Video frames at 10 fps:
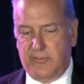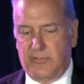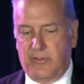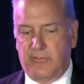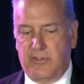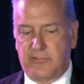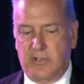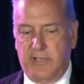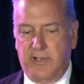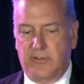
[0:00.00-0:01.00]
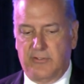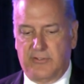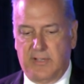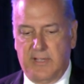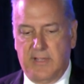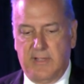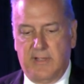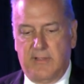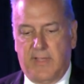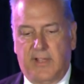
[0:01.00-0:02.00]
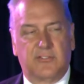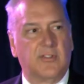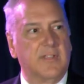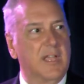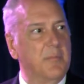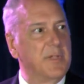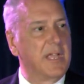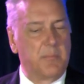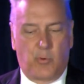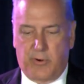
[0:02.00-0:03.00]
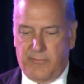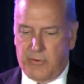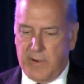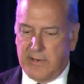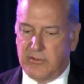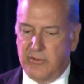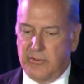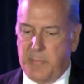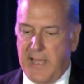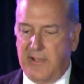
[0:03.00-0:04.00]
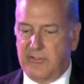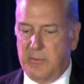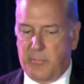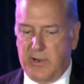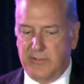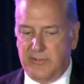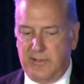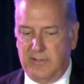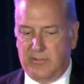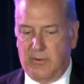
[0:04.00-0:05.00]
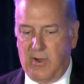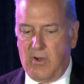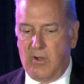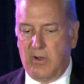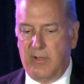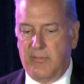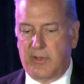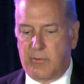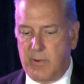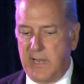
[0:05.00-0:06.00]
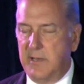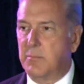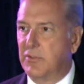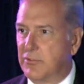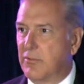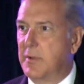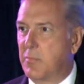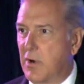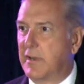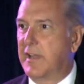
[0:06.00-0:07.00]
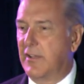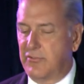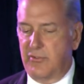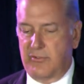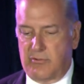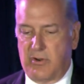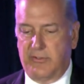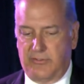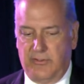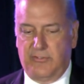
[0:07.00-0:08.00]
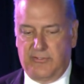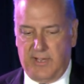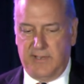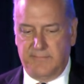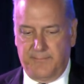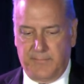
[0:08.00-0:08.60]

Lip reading: Association leaders. Thanks to the MBA Board of Directors, past and present, and to all of the great Missouri broadcasters across this state.